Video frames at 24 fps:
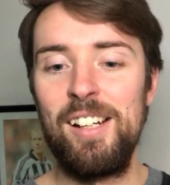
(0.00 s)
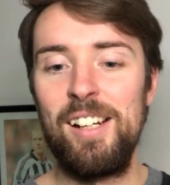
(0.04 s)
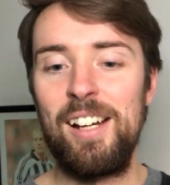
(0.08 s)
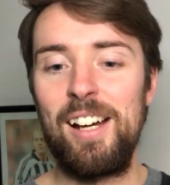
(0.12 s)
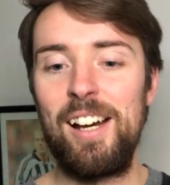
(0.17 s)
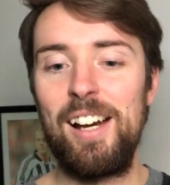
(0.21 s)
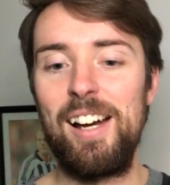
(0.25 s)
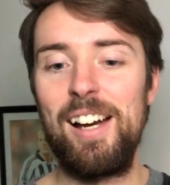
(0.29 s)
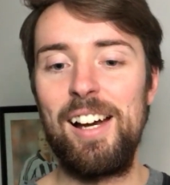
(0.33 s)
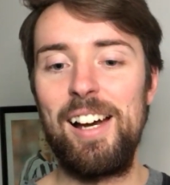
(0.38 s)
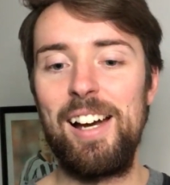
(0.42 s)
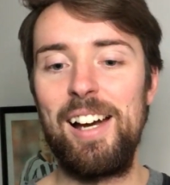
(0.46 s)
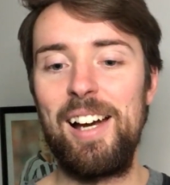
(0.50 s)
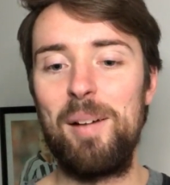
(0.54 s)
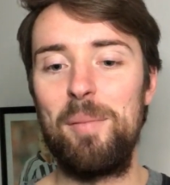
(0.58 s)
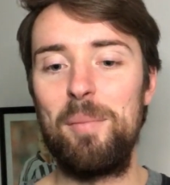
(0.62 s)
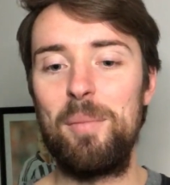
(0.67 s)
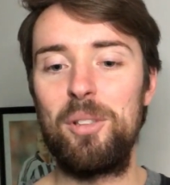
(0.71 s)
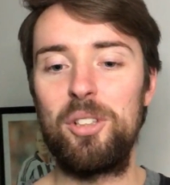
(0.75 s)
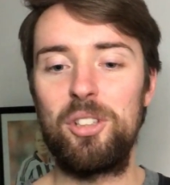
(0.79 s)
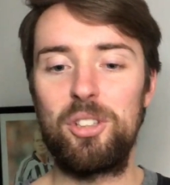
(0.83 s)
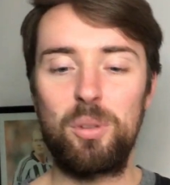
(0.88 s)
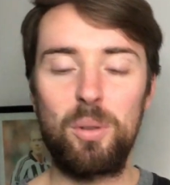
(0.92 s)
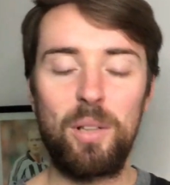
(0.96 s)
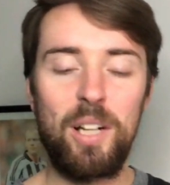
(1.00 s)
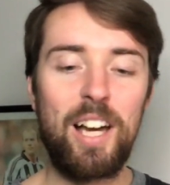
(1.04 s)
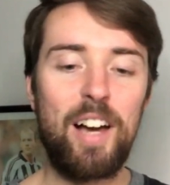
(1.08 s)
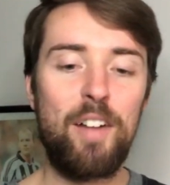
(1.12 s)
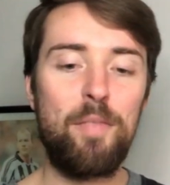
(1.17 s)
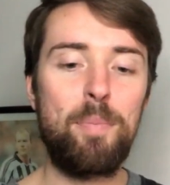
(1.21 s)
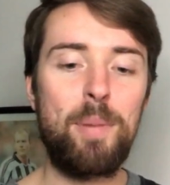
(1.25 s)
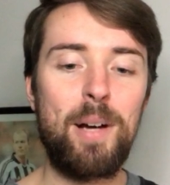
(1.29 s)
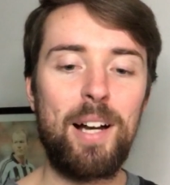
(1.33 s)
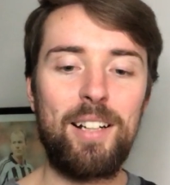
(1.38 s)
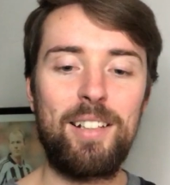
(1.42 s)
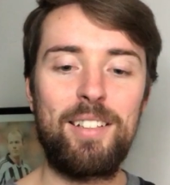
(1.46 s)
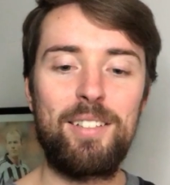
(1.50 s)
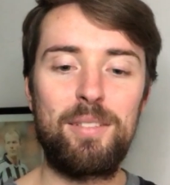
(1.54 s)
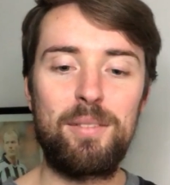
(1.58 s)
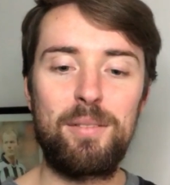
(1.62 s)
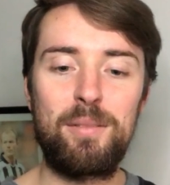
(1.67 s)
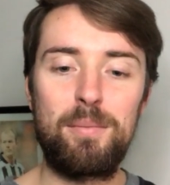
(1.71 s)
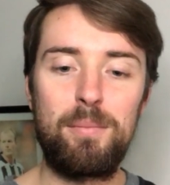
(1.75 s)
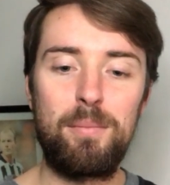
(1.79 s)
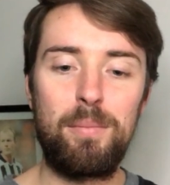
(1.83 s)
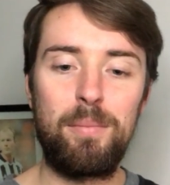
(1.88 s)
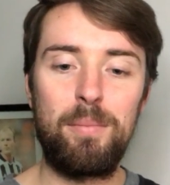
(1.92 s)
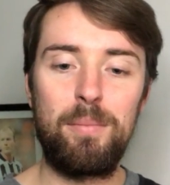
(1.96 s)
So I have backed
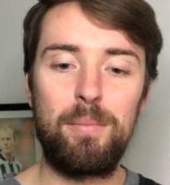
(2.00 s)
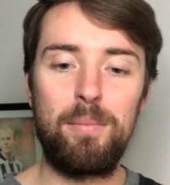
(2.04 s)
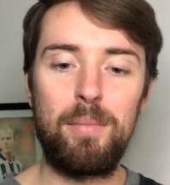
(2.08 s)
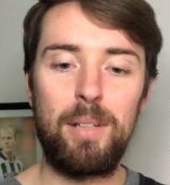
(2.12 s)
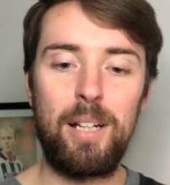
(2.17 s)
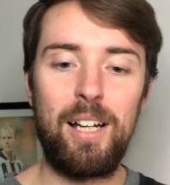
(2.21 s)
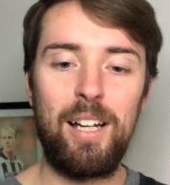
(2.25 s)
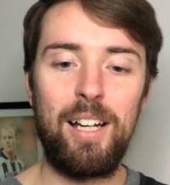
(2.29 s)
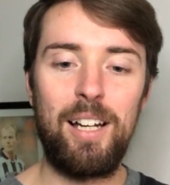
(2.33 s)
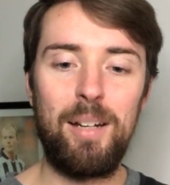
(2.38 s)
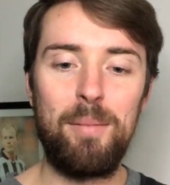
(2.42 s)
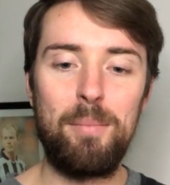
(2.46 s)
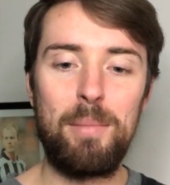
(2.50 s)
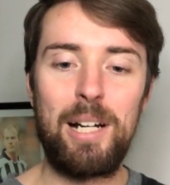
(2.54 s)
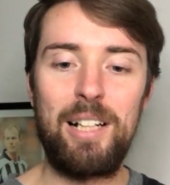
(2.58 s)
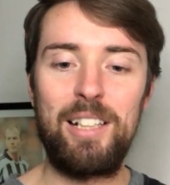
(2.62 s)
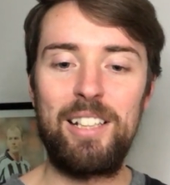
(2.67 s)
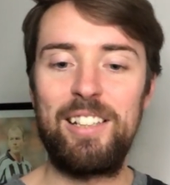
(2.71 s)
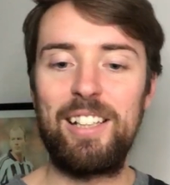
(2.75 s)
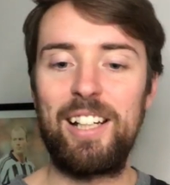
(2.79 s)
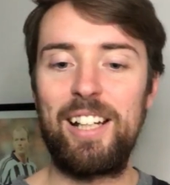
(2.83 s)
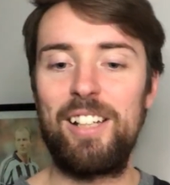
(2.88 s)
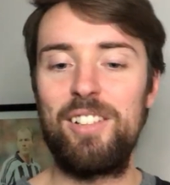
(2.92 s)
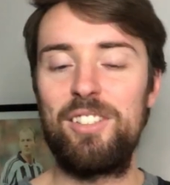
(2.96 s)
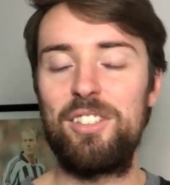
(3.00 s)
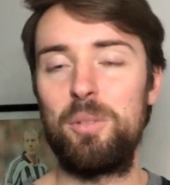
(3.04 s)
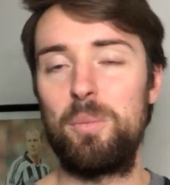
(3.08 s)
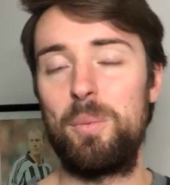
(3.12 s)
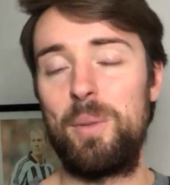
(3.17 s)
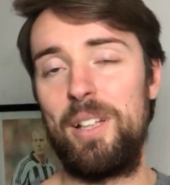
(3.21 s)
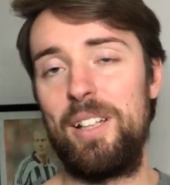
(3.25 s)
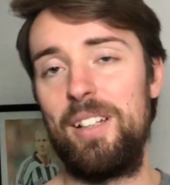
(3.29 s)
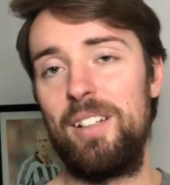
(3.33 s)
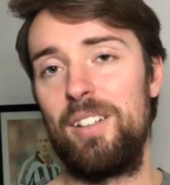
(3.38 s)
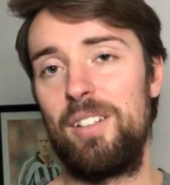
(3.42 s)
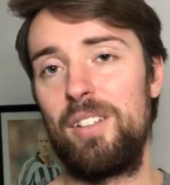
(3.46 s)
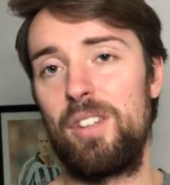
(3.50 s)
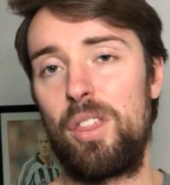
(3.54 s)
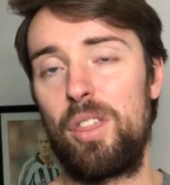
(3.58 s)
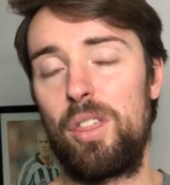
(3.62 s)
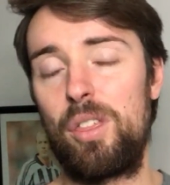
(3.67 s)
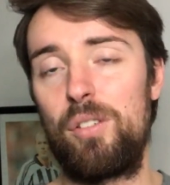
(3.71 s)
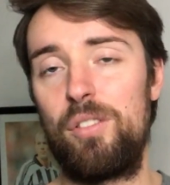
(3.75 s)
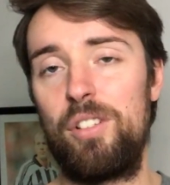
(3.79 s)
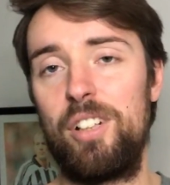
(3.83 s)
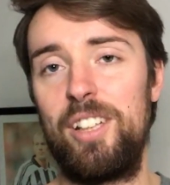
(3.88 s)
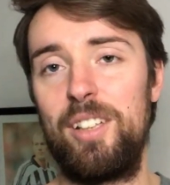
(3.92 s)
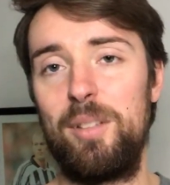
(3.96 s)
Man United to win
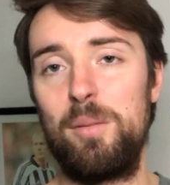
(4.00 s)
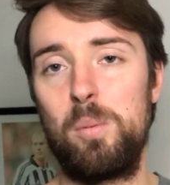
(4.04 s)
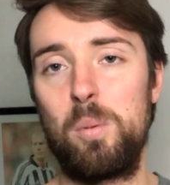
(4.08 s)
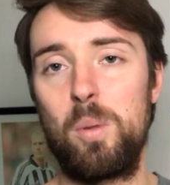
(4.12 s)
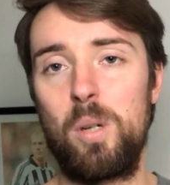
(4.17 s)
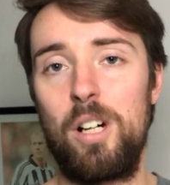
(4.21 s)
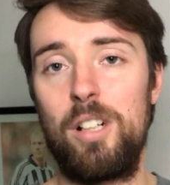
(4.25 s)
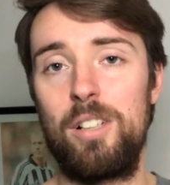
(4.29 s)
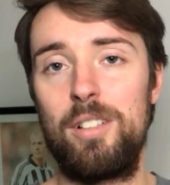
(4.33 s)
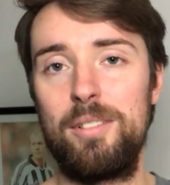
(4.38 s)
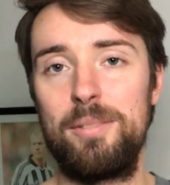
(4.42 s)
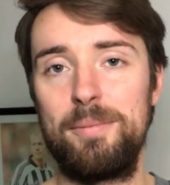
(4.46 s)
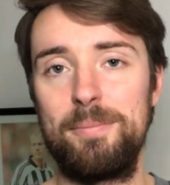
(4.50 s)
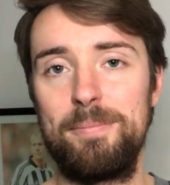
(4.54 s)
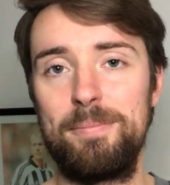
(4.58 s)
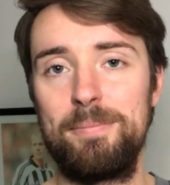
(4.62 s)
3-1.